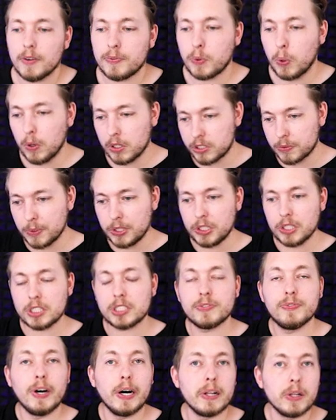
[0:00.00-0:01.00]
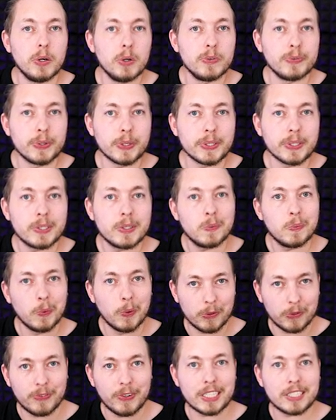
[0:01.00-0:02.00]
Of course, we just fell over.
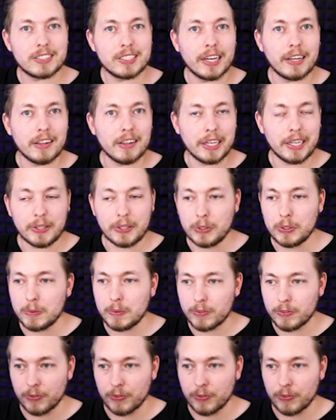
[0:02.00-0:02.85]
We'll fix that later.